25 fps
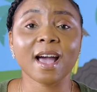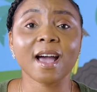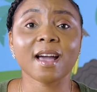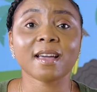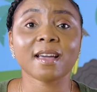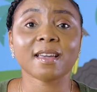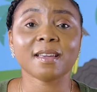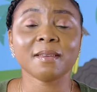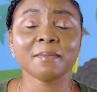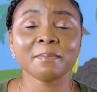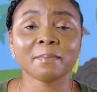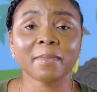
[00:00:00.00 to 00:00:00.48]

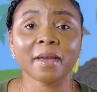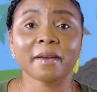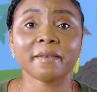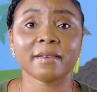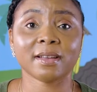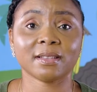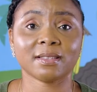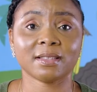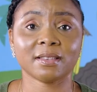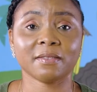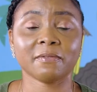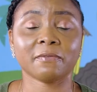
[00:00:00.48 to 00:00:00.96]
are
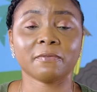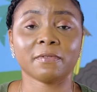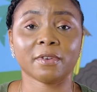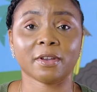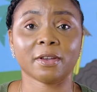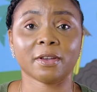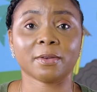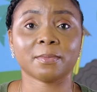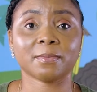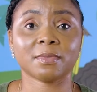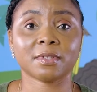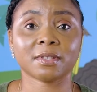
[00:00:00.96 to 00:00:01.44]
imperative
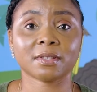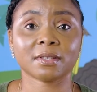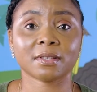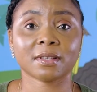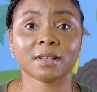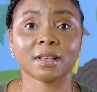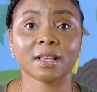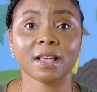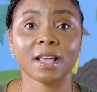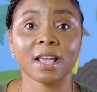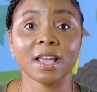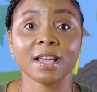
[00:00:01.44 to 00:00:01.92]
verbs.
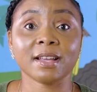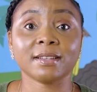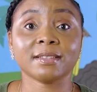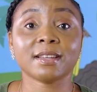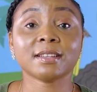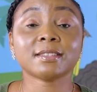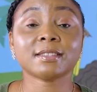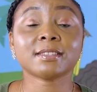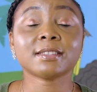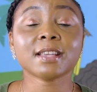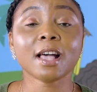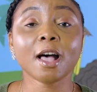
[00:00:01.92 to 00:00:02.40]

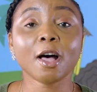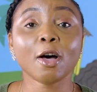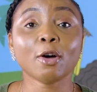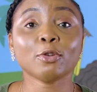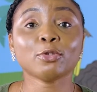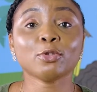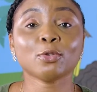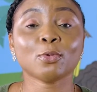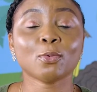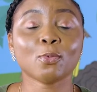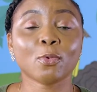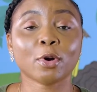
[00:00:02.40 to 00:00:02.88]
They
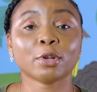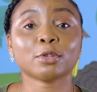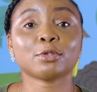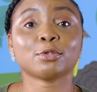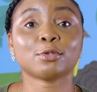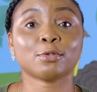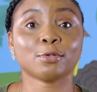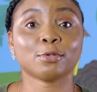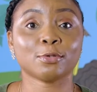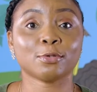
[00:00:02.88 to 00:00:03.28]
tell you what to